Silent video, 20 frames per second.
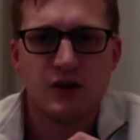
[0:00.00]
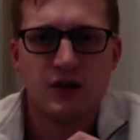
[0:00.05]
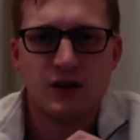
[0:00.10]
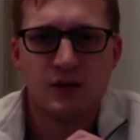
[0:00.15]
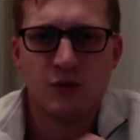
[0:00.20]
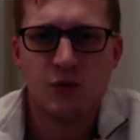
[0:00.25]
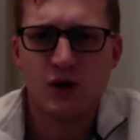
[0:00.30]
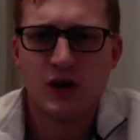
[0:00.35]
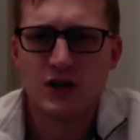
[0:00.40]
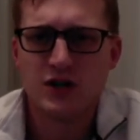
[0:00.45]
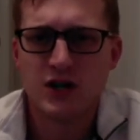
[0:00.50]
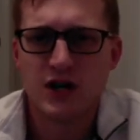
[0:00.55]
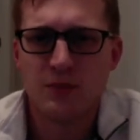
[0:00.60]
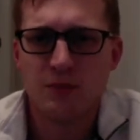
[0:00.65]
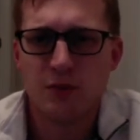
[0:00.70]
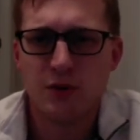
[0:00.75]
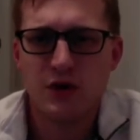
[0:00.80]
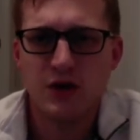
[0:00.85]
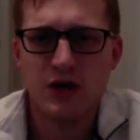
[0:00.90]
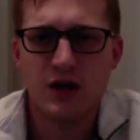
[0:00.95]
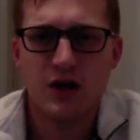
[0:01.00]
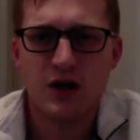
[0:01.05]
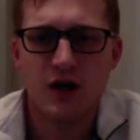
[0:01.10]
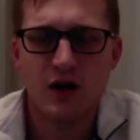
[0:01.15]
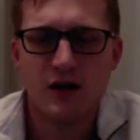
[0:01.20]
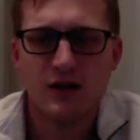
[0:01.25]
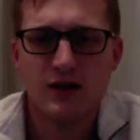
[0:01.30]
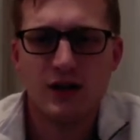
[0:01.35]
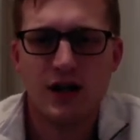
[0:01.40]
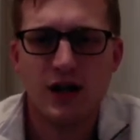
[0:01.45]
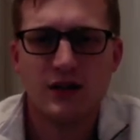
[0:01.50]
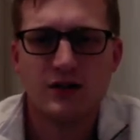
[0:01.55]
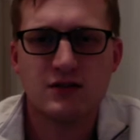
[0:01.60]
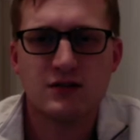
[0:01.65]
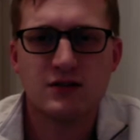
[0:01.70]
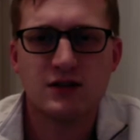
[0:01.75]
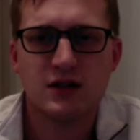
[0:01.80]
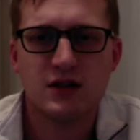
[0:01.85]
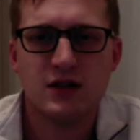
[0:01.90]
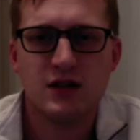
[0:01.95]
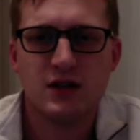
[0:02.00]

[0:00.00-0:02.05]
the more I try to put in a context,